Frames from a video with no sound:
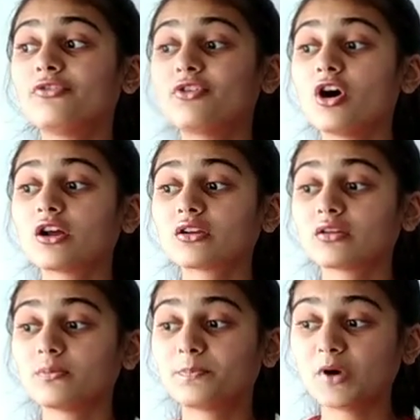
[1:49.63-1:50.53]
for
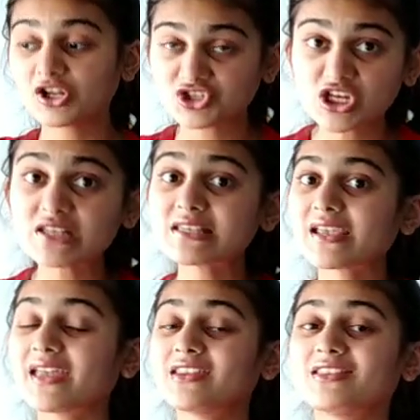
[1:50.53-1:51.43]

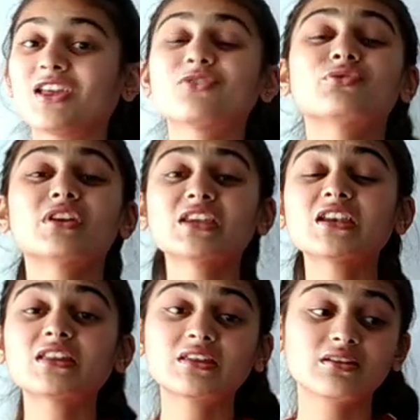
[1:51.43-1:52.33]
purchasing anything, we
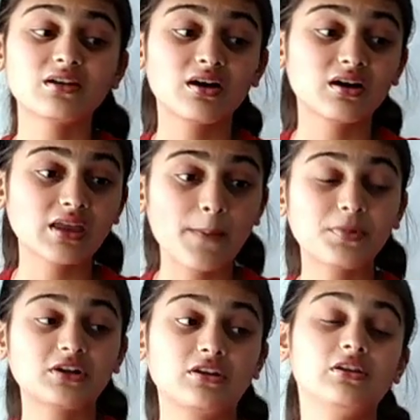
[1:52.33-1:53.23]
need
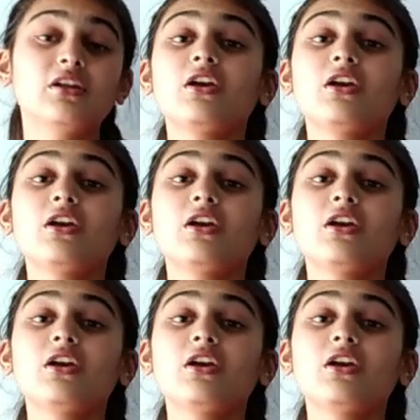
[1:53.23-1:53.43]
capital.